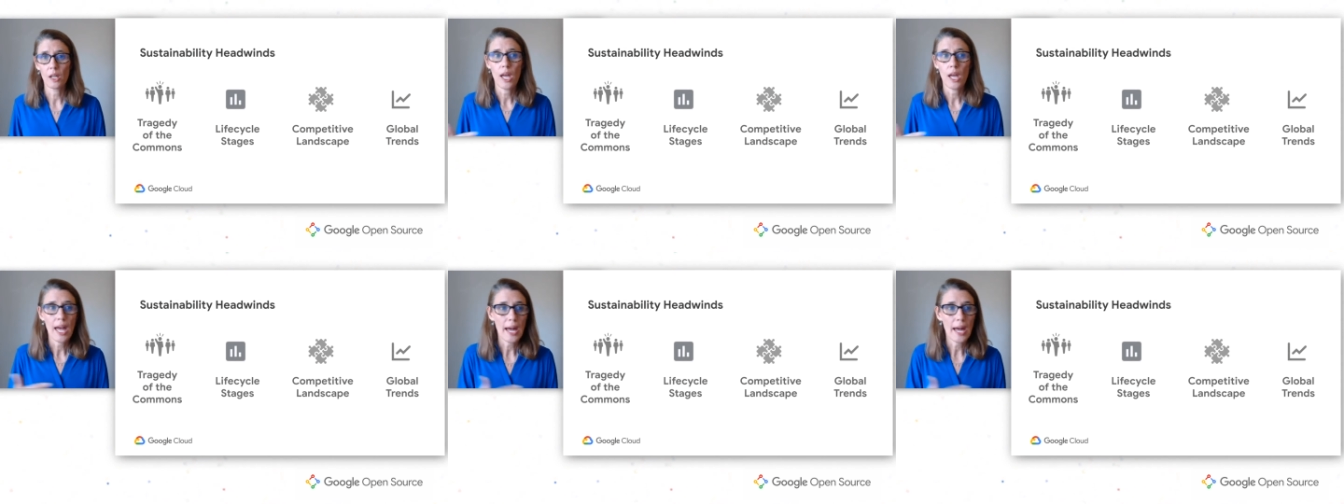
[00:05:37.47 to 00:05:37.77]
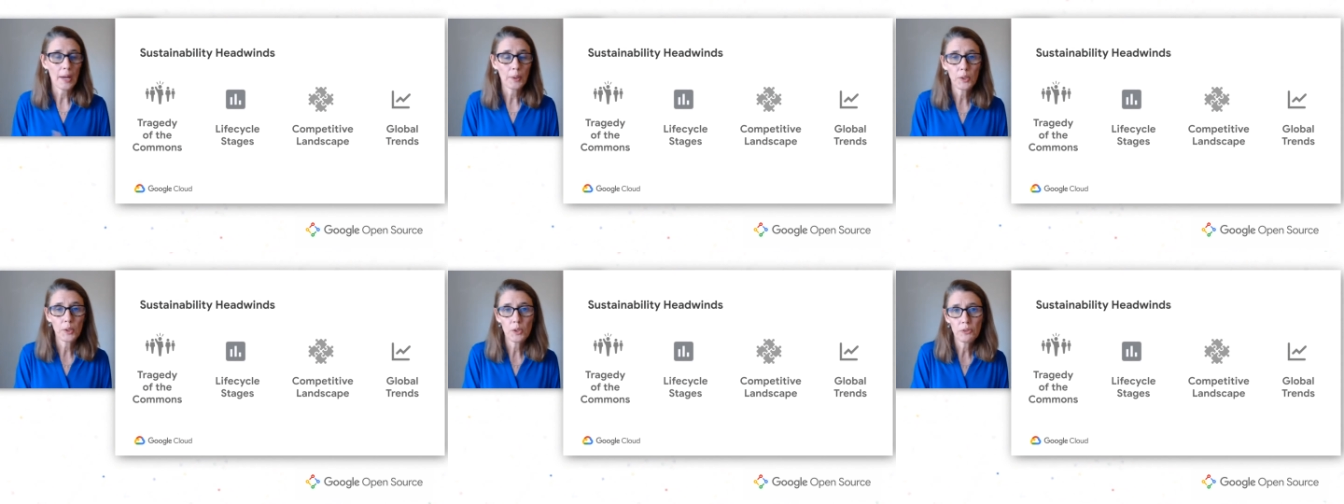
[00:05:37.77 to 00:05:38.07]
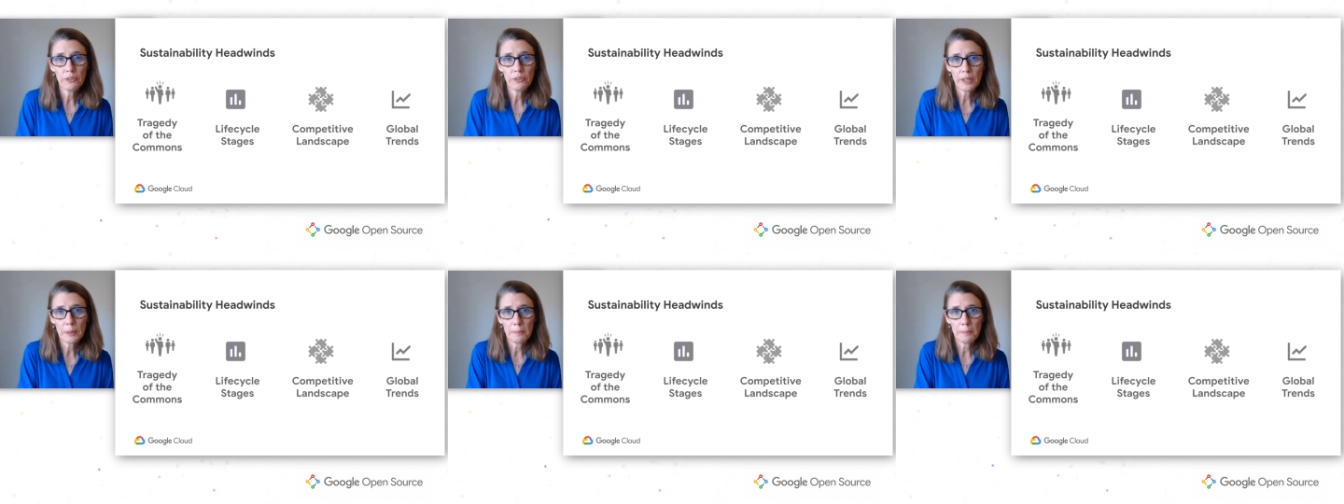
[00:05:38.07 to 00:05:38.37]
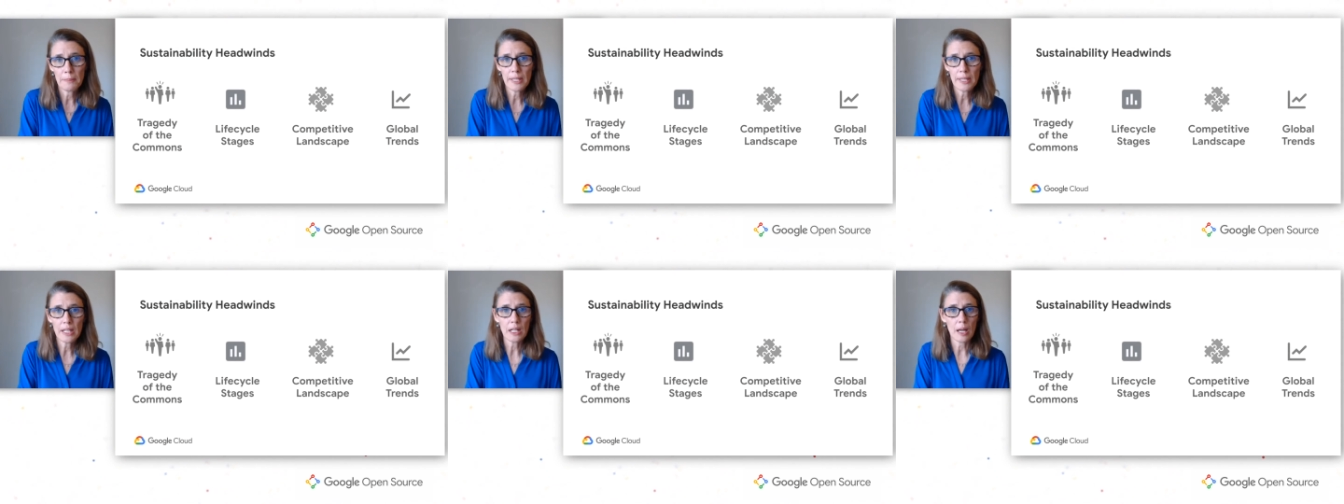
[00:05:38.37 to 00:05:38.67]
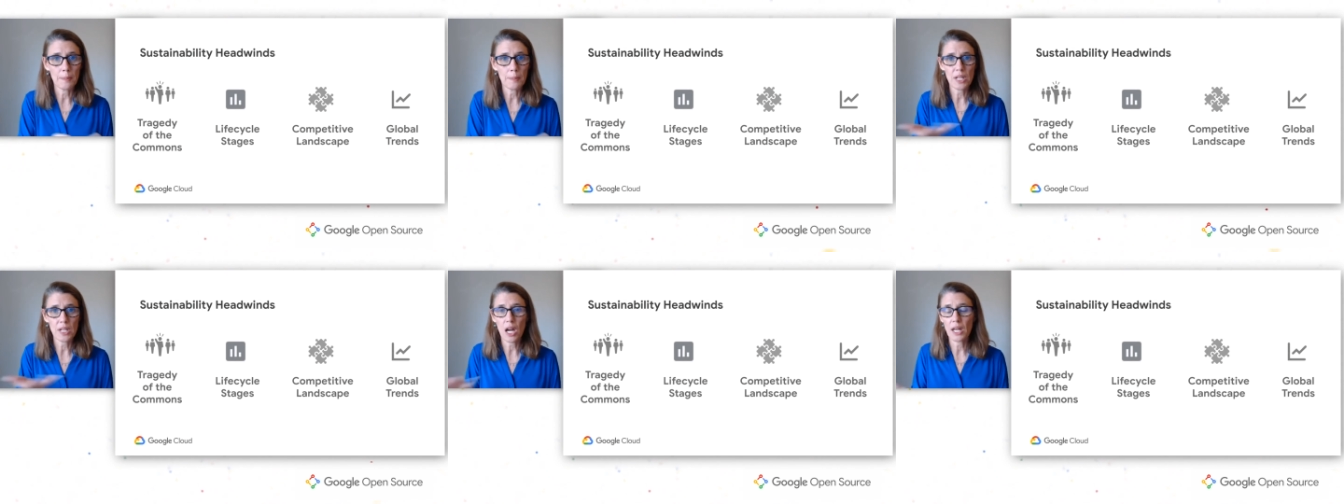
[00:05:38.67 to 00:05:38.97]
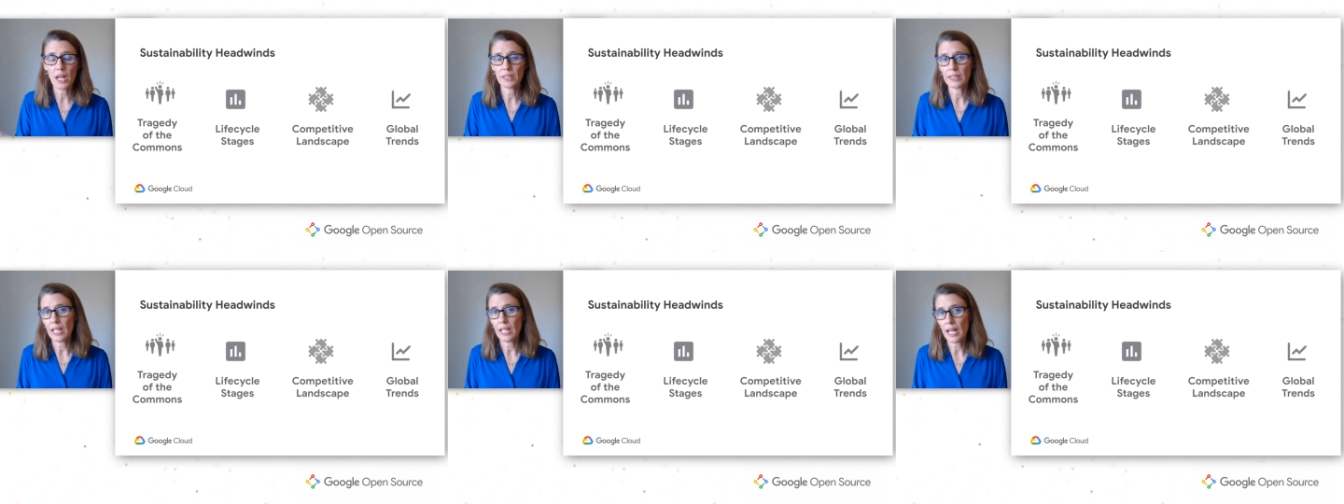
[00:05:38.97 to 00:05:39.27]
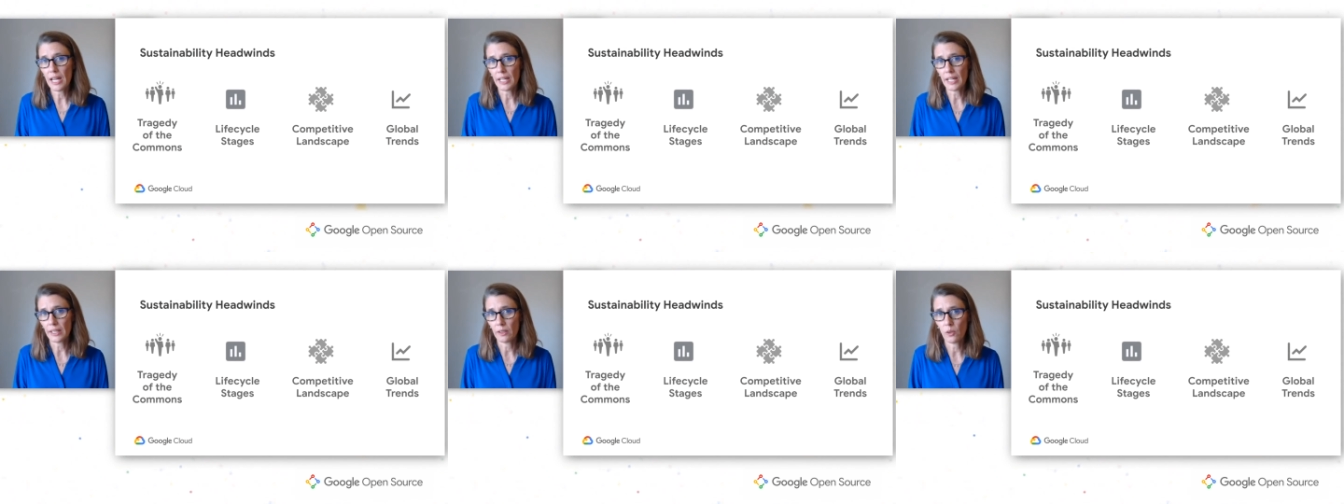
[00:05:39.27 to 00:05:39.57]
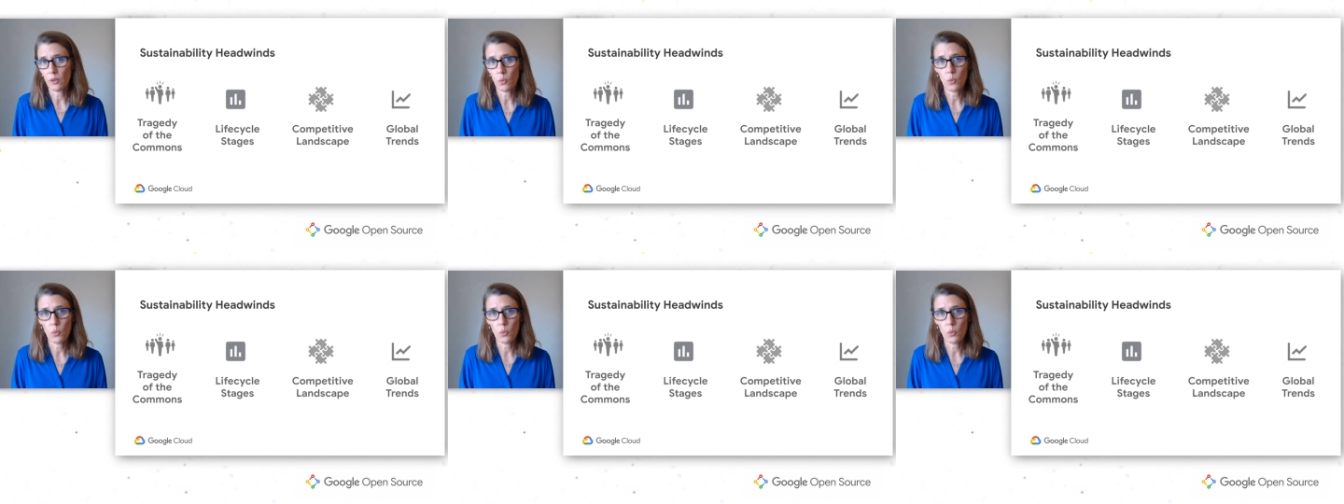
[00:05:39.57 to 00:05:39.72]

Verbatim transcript: How do you run meetups online?